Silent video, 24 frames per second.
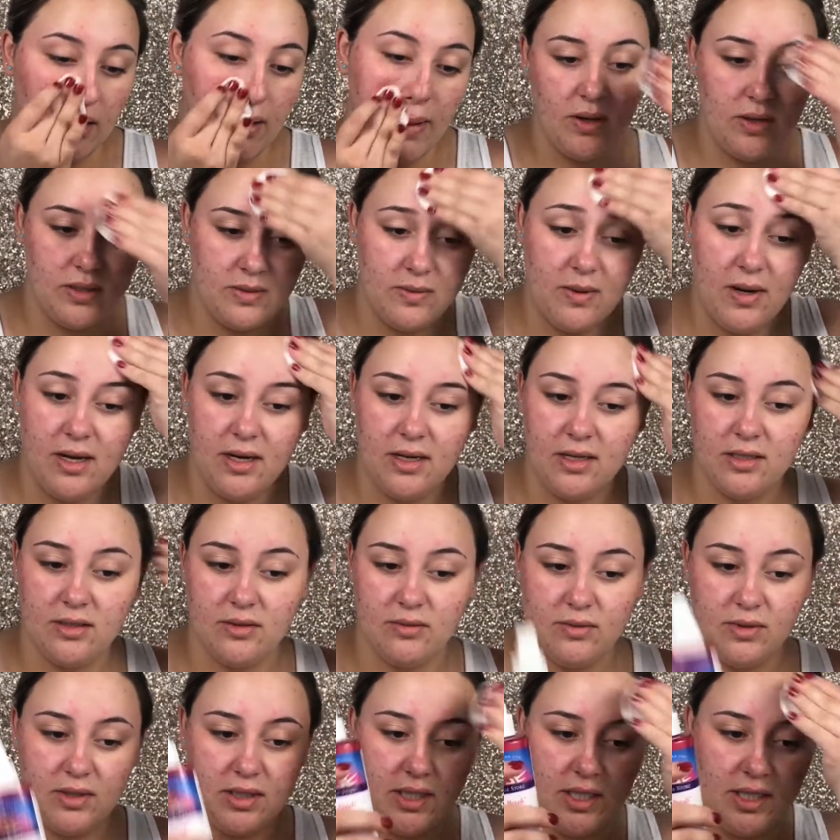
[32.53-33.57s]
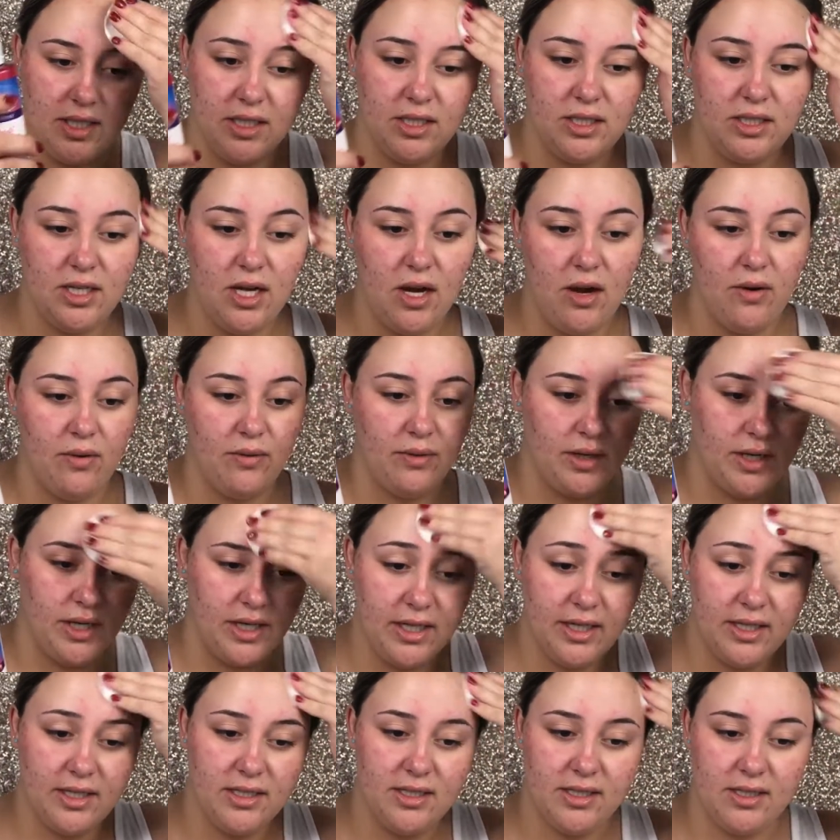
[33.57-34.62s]
Rose water is a really good
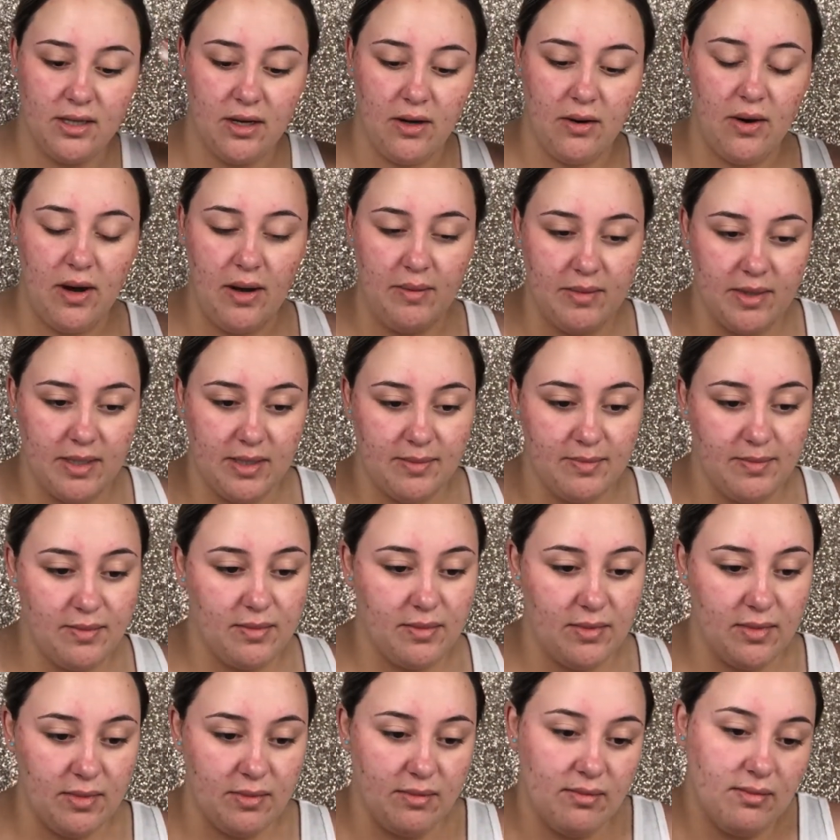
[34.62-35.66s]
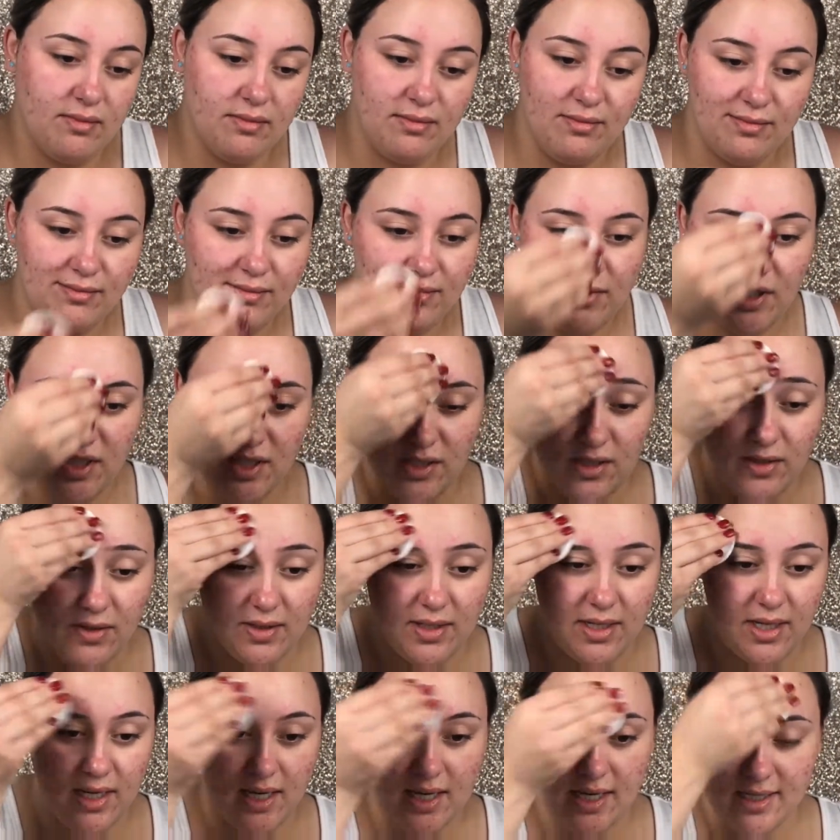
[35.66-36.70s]
toner, so I'm just
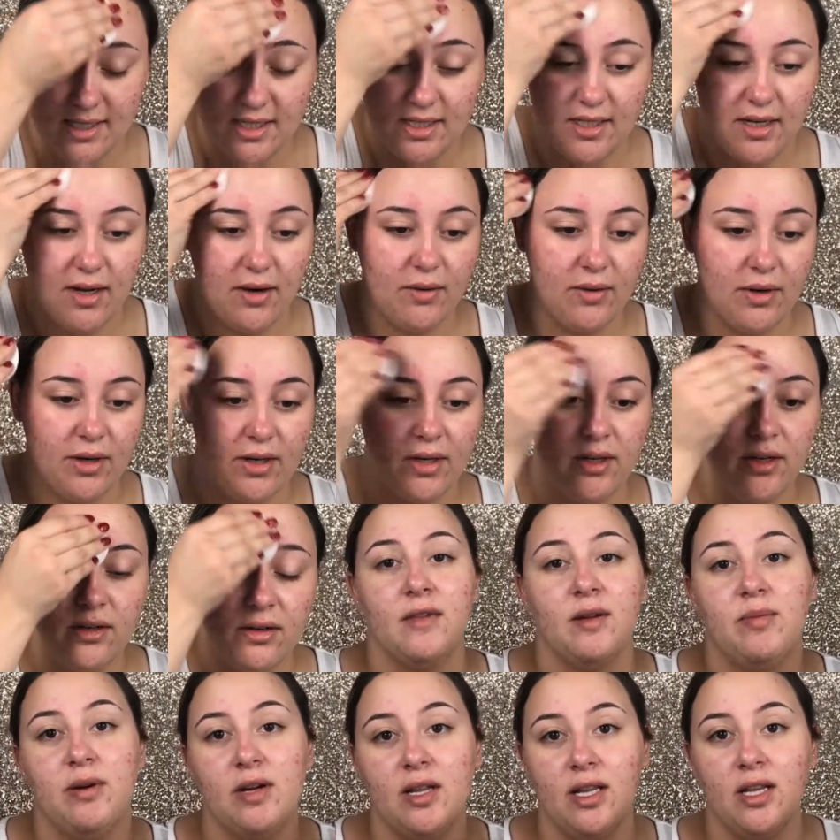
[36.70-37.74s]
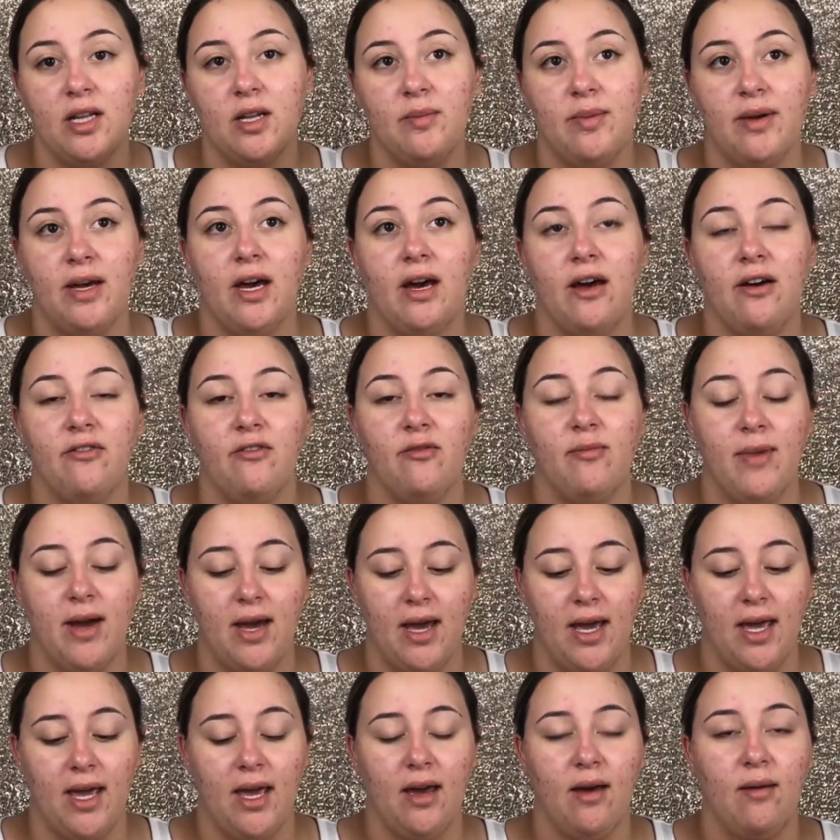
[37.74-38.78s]
using it as a toner. I'm gonna put a little bit of
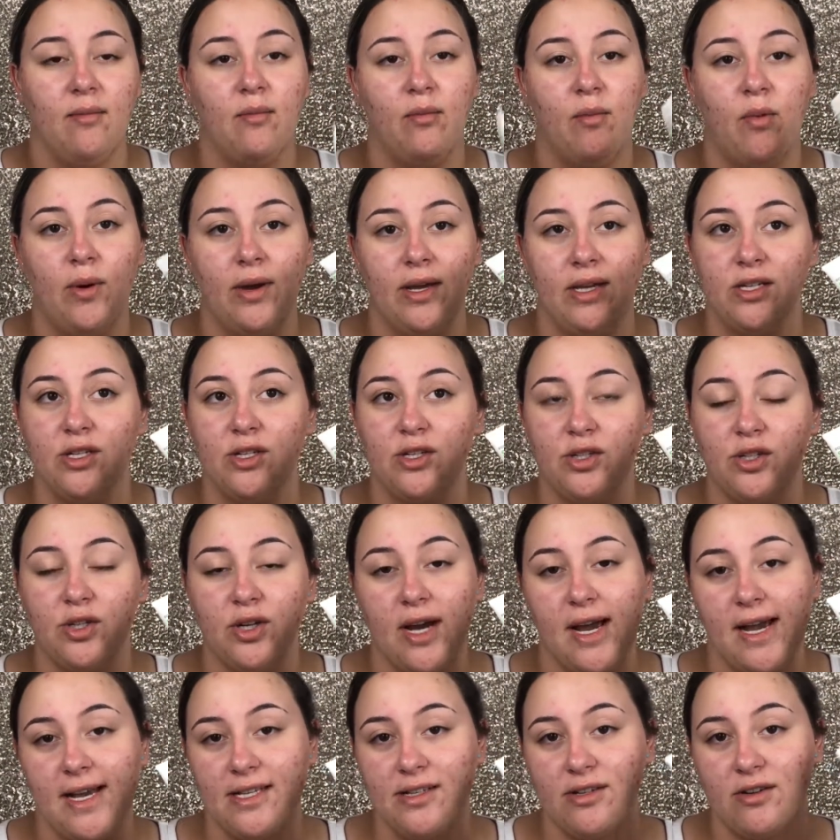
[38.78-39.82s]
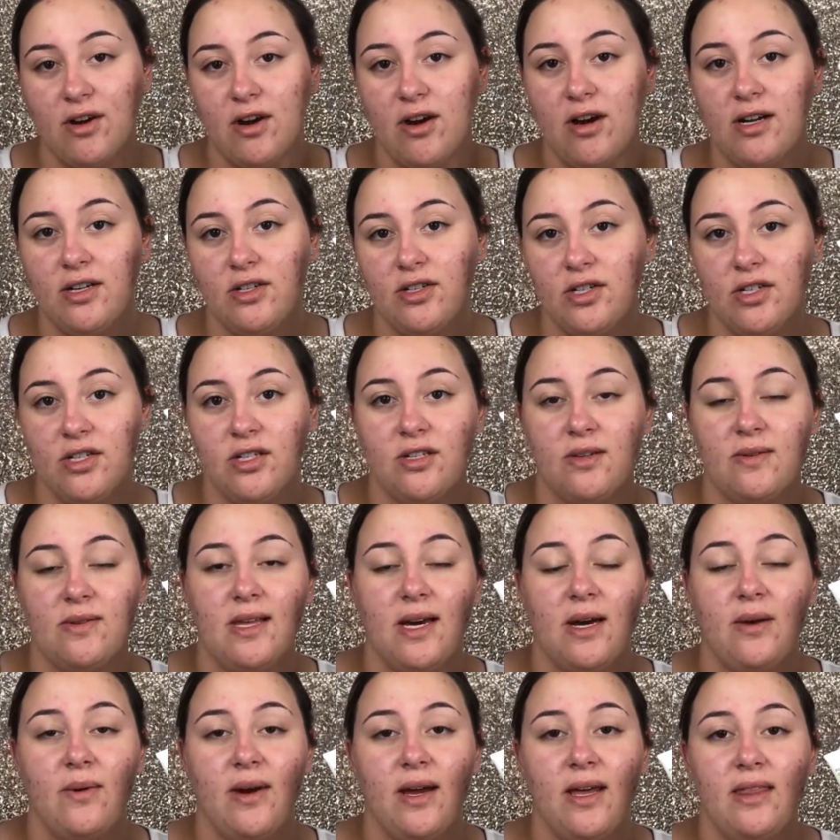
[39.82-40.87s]
my moisturizer on just so
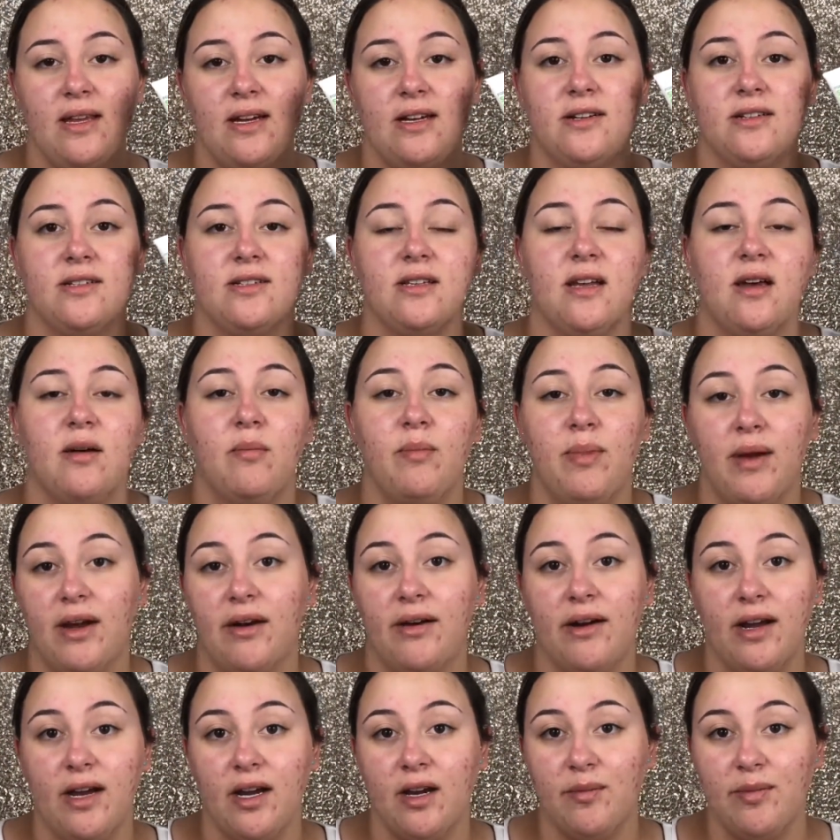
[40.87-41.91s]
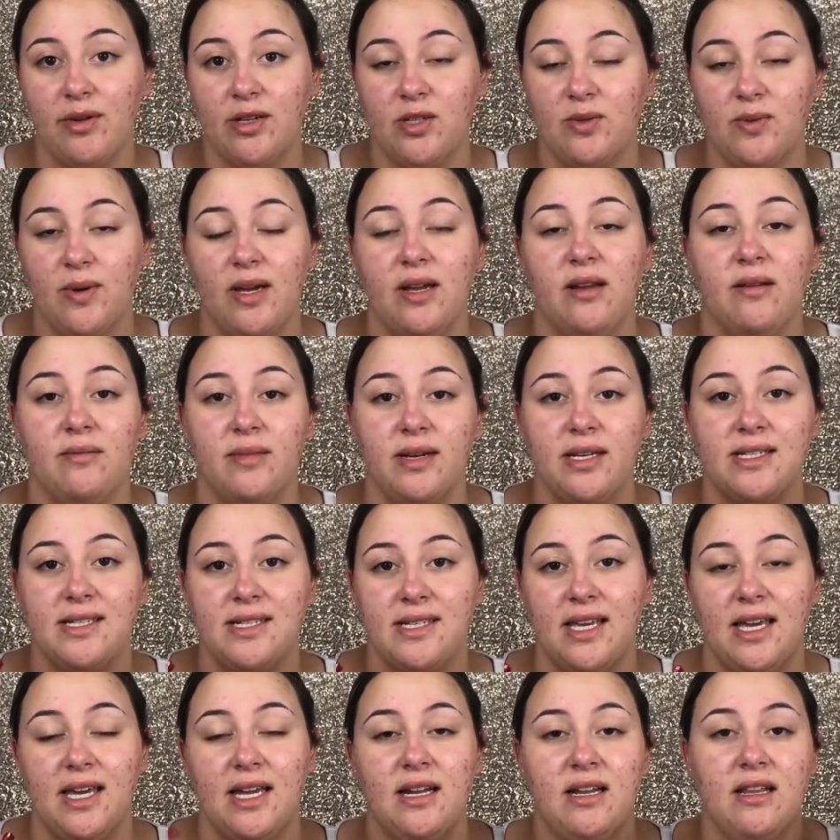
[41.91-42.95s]
that way there's a barrier between my
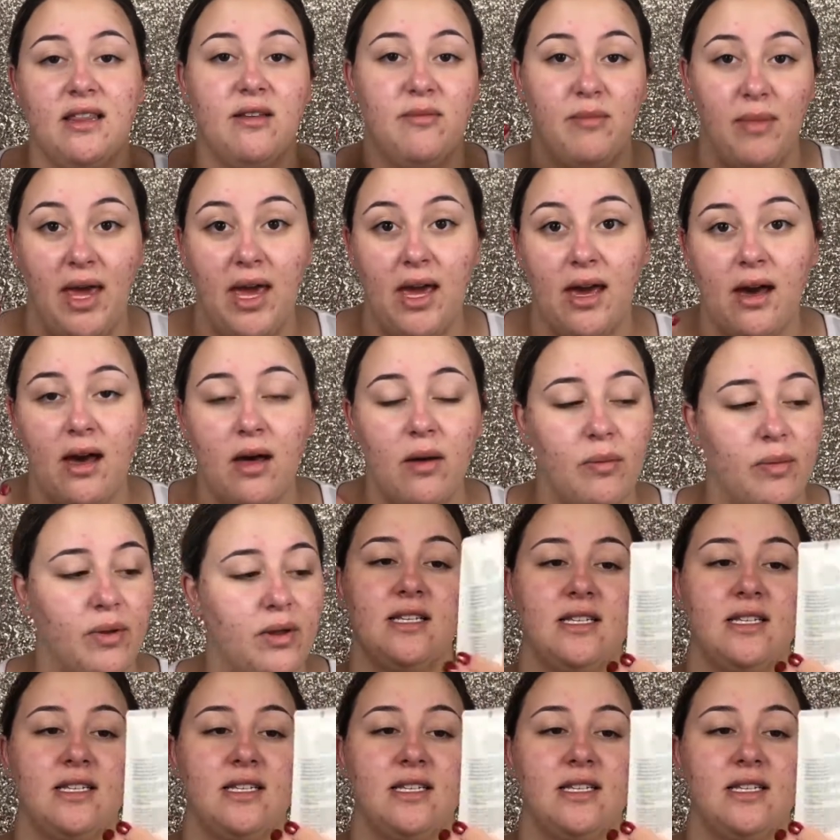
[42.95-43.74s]
skin and the makeup.